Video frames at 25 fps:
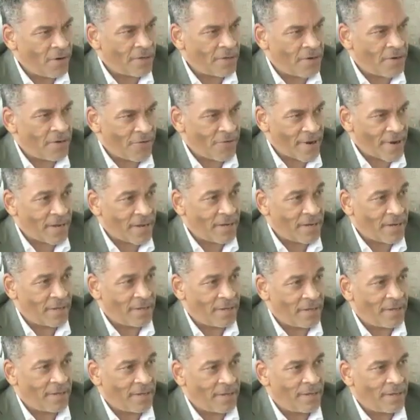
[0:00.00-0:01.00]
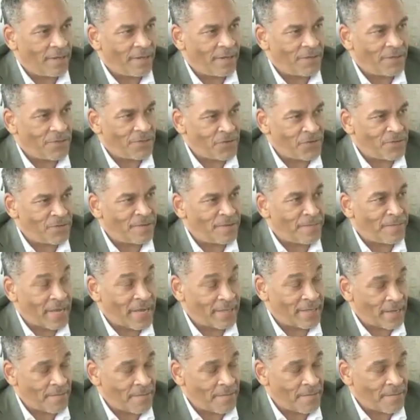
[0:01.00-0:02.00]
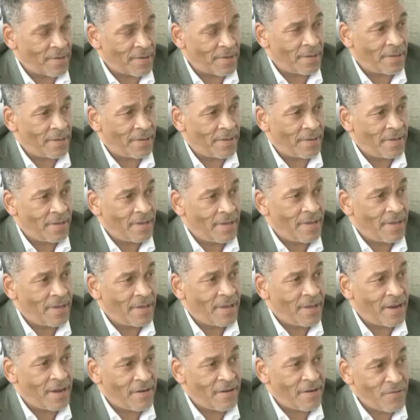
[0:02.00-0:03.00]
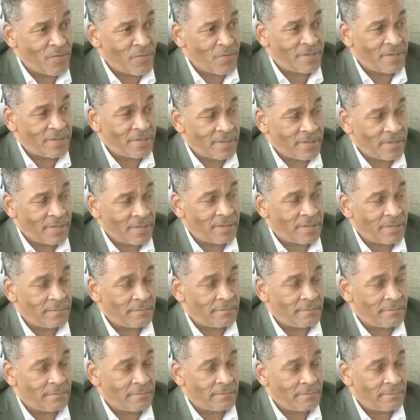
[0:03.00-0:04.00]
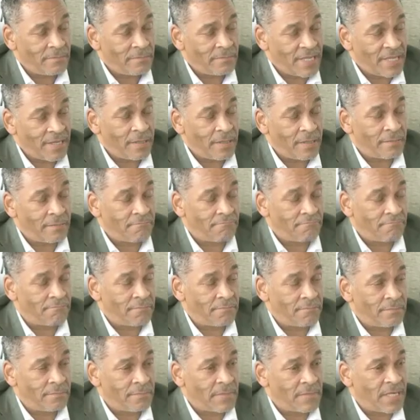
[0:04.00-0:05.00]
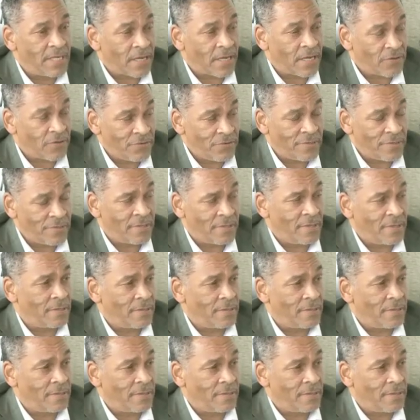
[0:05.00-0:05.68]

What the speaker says: correctly, during the pandemic, everyone still needed electricity.